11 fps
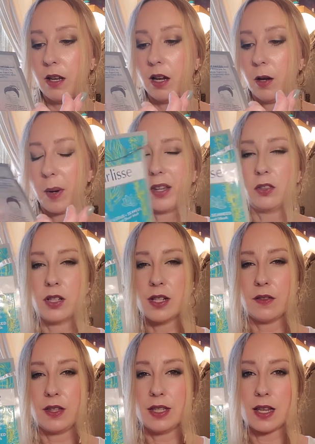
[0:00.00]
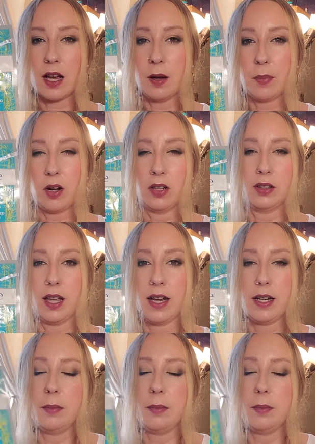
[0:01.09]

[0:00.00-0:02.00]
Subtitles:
I looked these up online